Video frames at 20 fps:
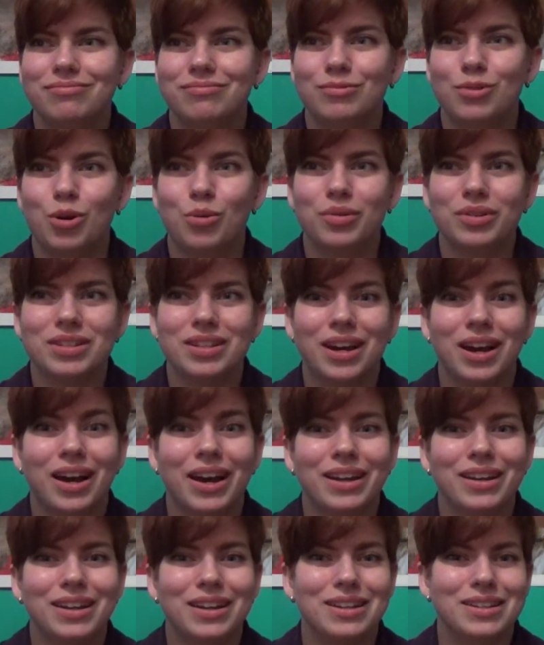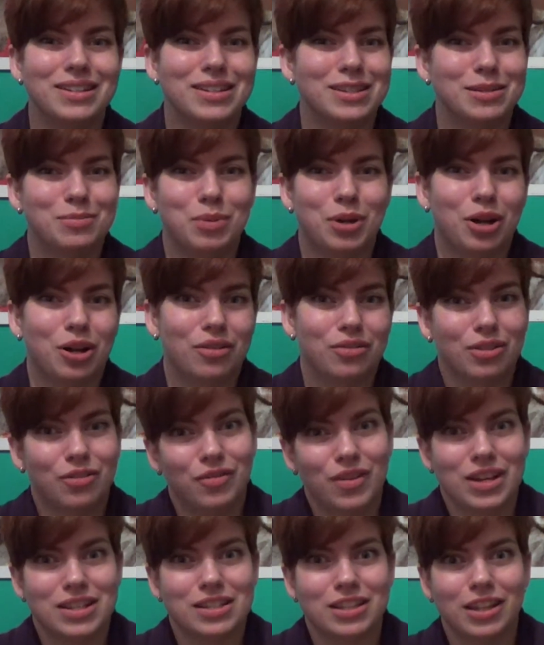go into hiding and disappear off the
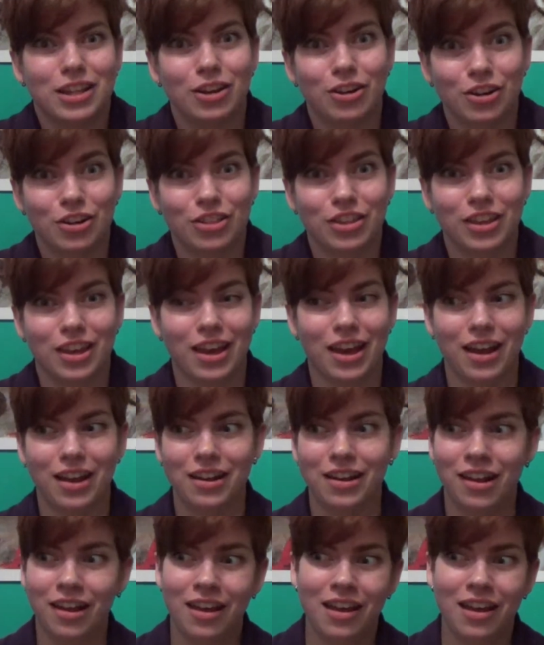face of the earth again,